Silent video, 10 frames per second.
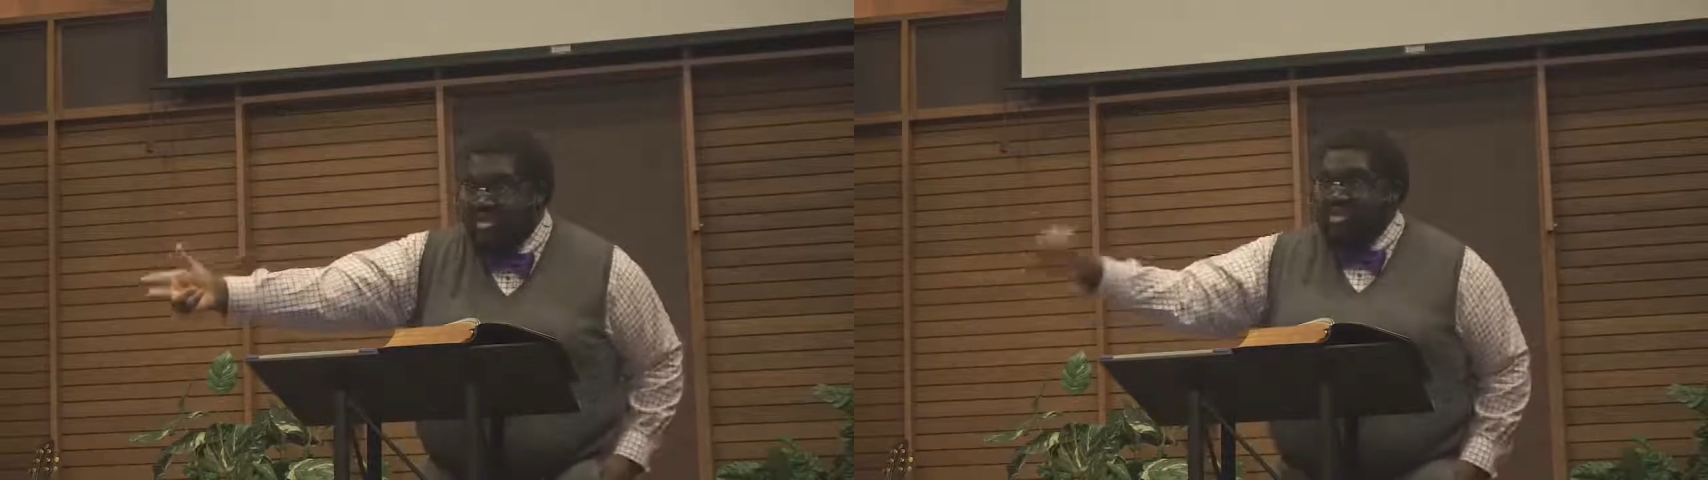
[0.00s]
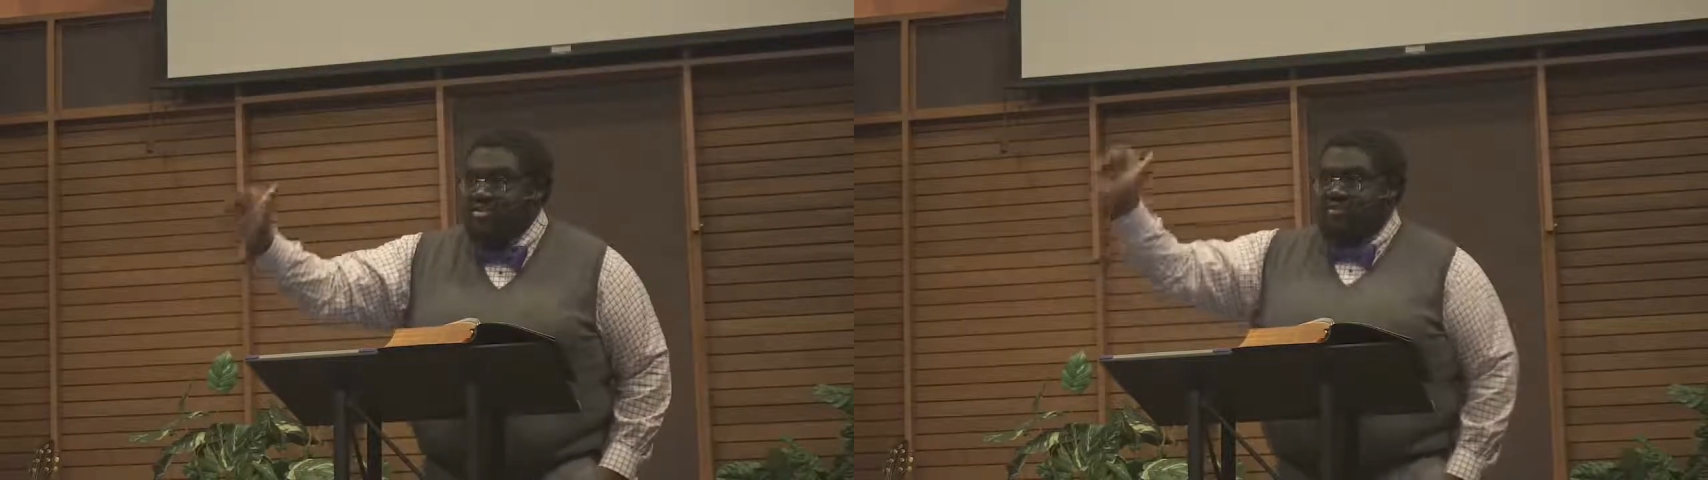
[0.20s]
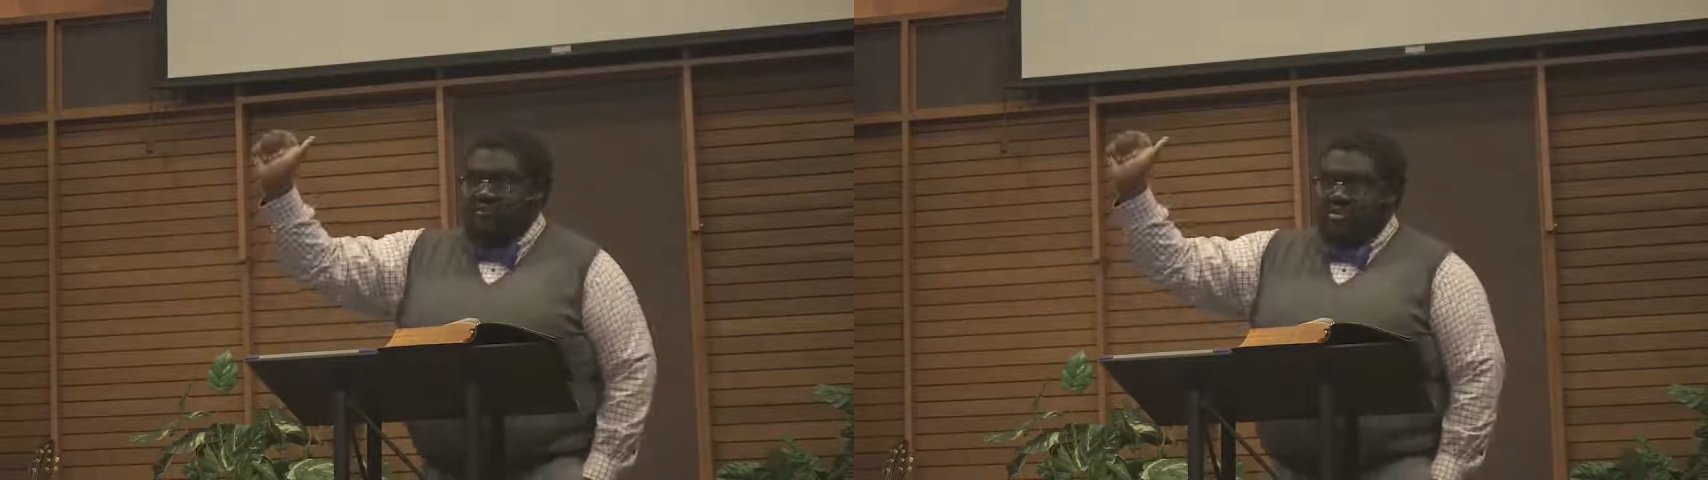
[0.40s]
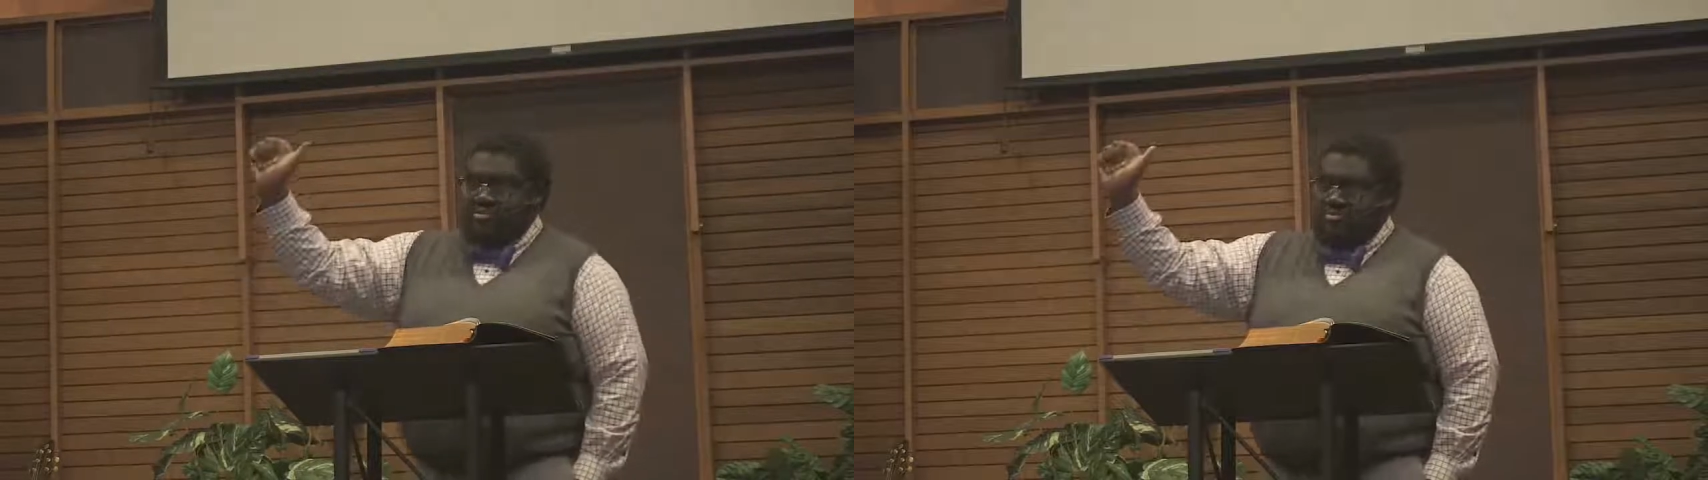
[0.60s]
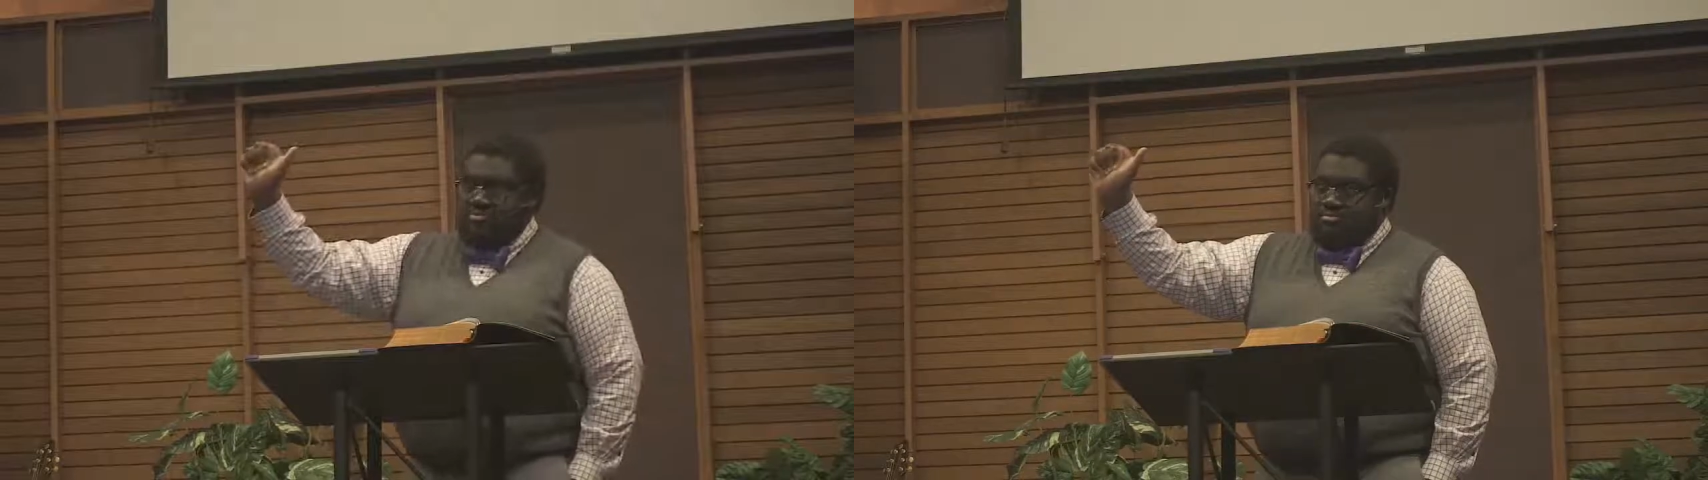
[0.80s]
So you've got
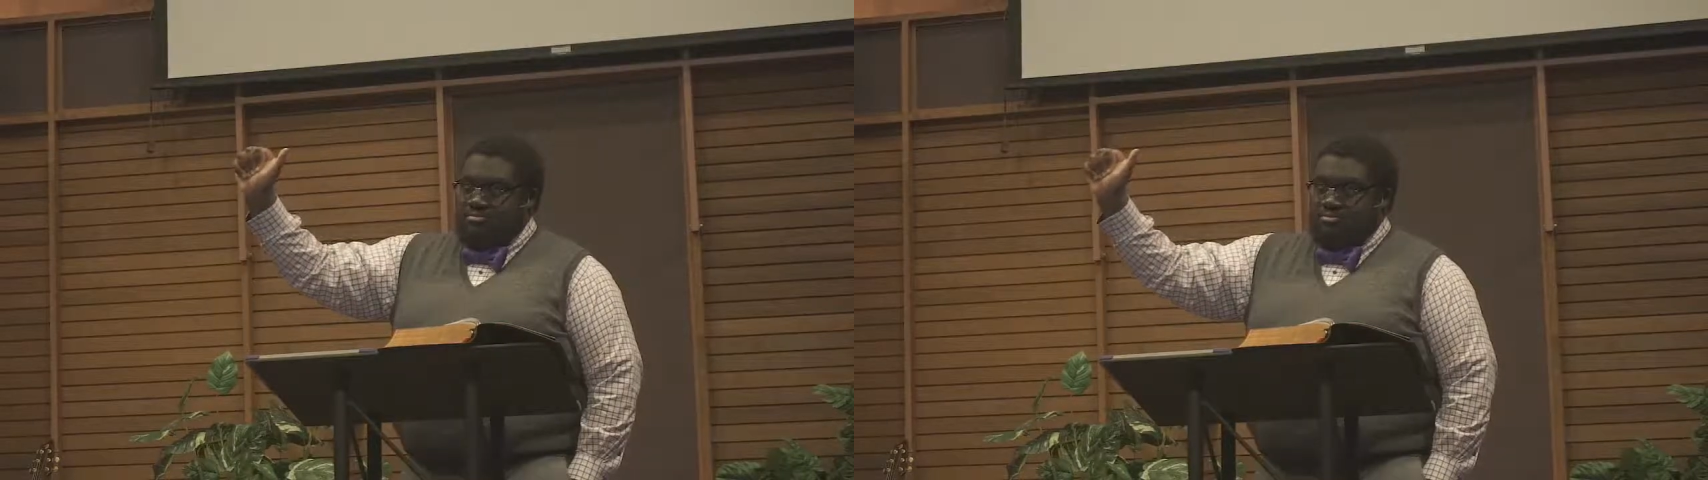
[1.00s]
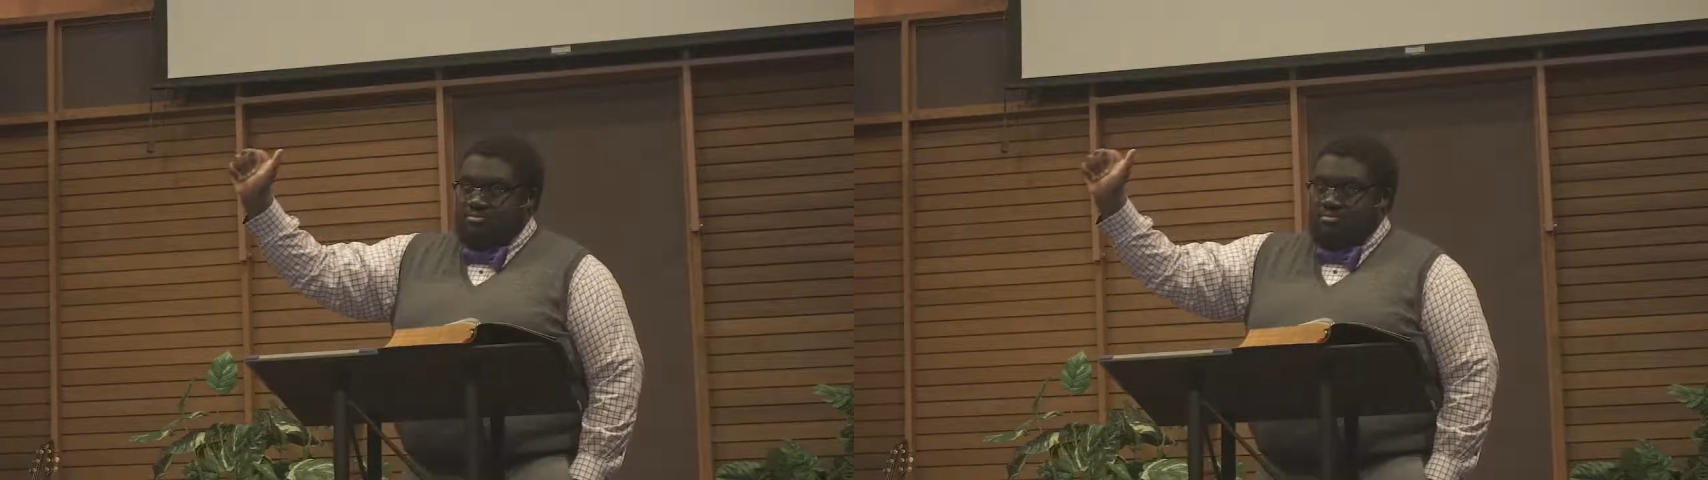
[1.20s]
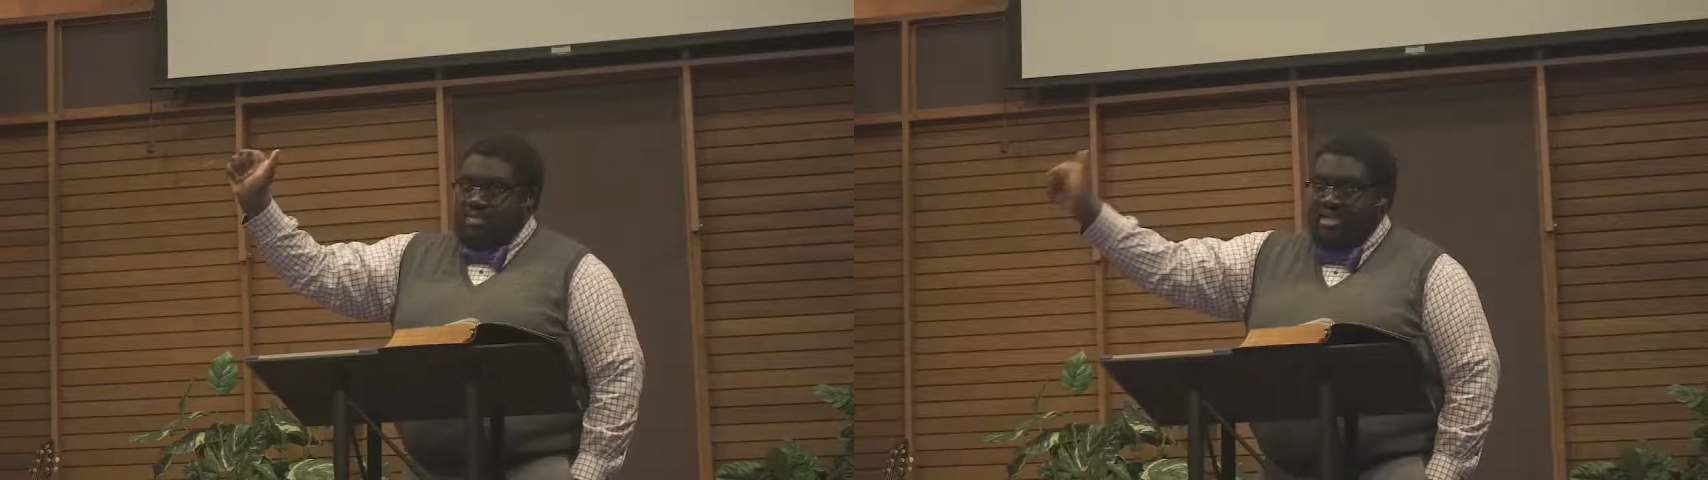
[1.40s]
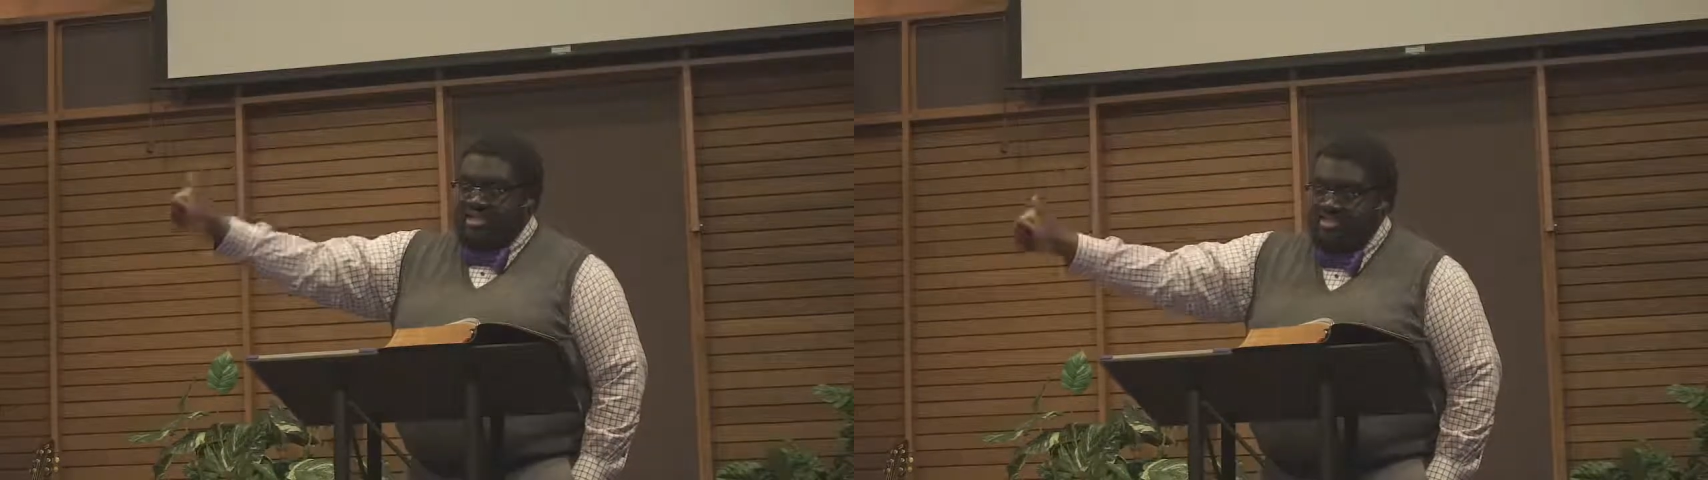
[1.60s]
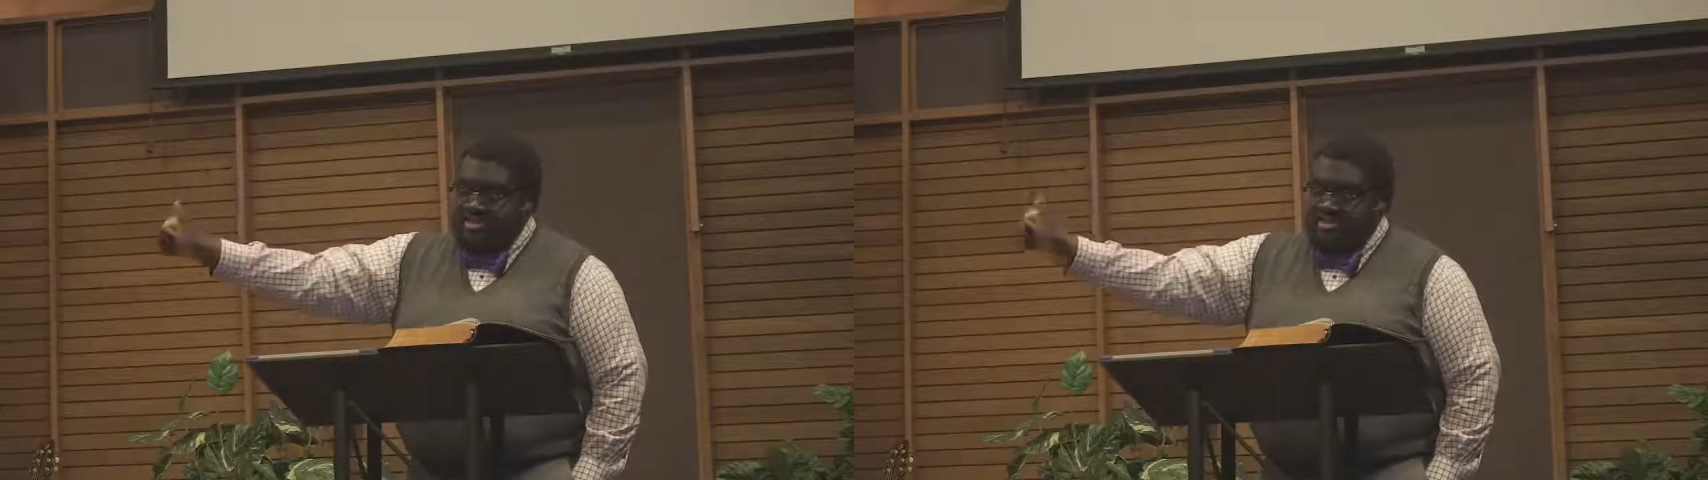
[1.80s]

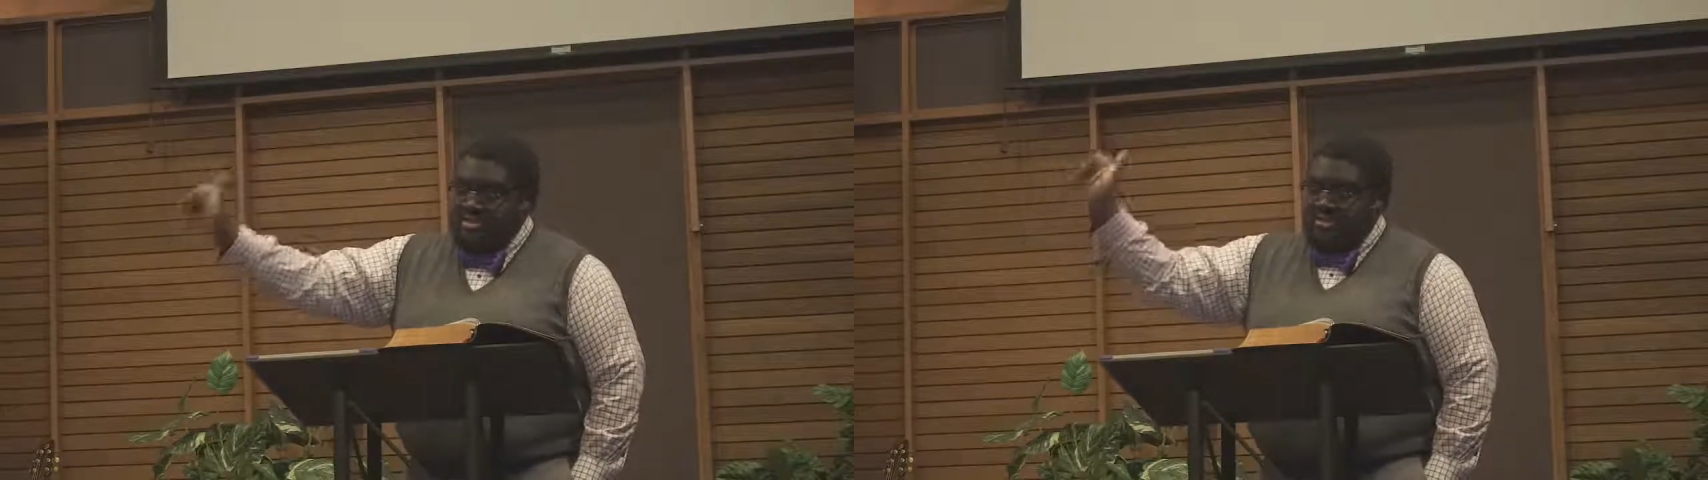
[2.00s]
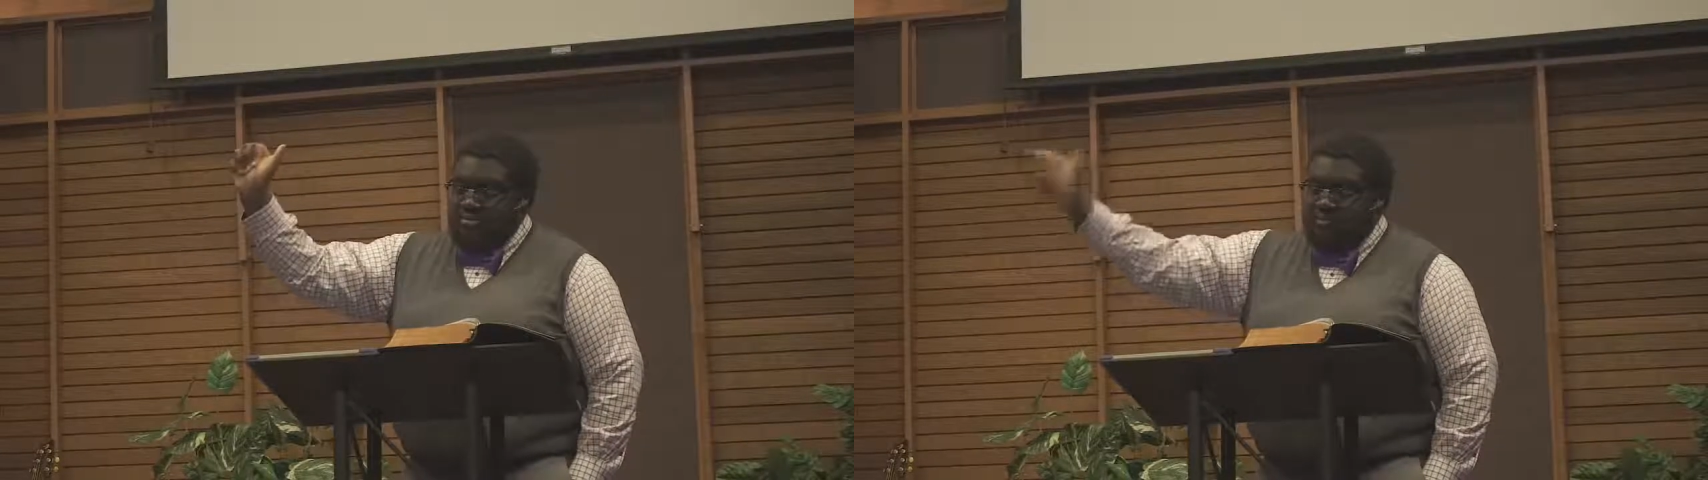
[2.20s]
innocence,